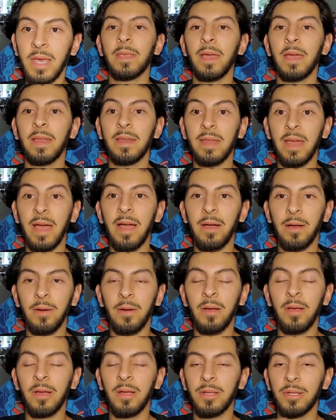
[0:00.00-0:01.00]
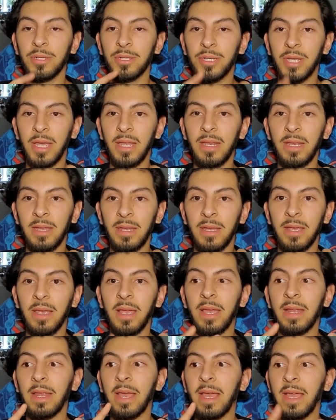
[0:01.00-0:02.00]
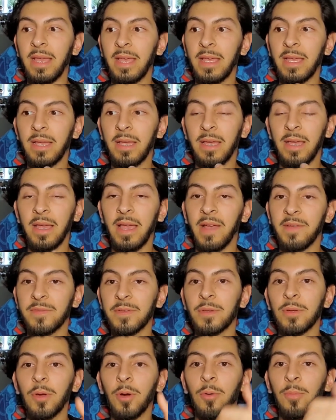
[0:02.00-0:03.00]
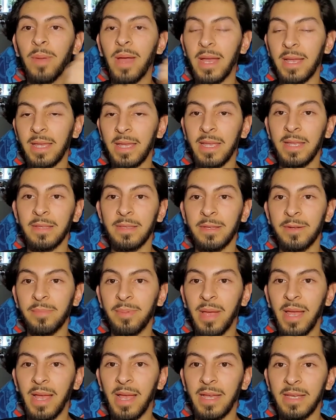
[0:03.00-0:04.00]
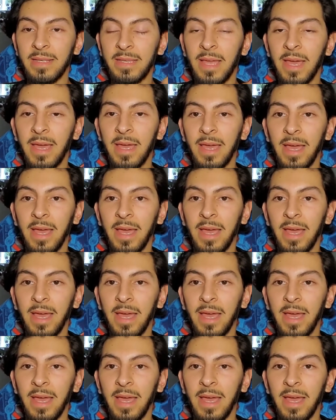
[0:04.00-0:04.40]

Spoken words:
And now Janet and Hank have to go back into the past